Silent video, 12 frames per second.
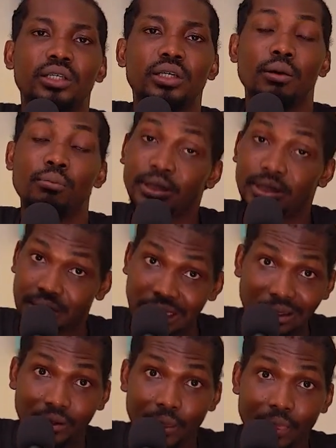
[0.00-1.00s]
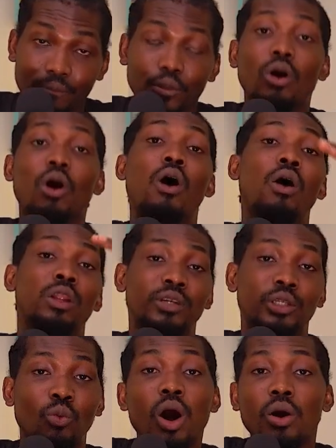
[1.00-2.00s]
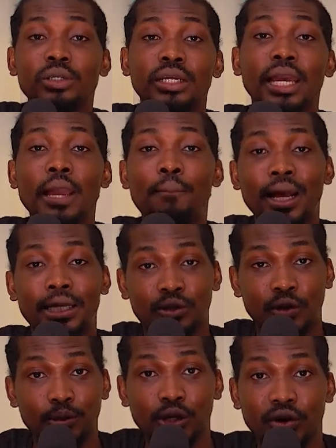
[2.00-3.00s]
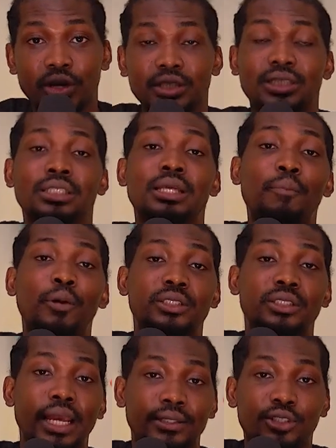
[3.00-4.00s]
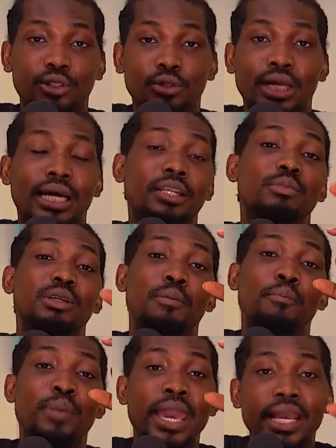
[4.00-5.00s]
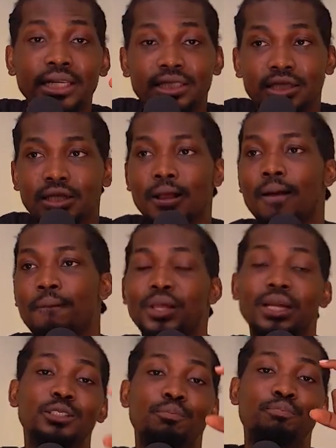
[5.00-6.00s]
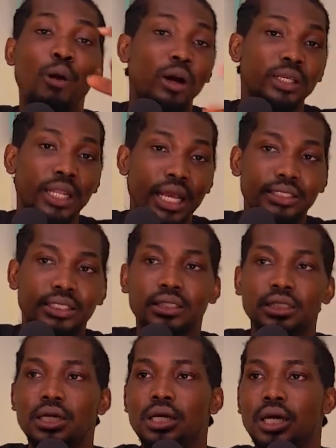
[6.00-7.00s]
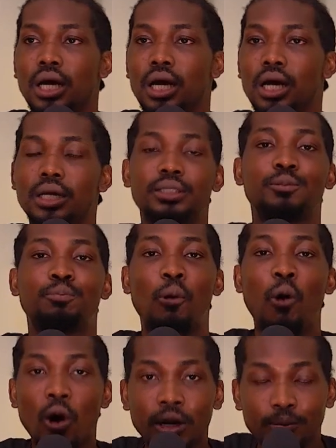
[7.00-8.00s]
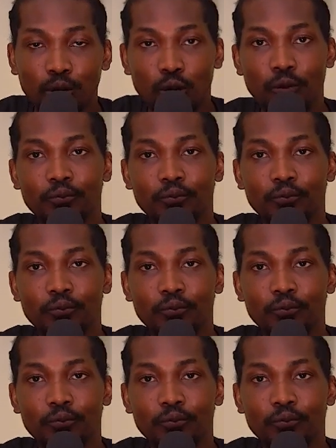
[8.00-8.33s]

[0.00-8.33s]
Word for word: But still, all over the world, the apex cryptocurrency that protects you, that cannot be debased, that is borderless, uh, that is portable.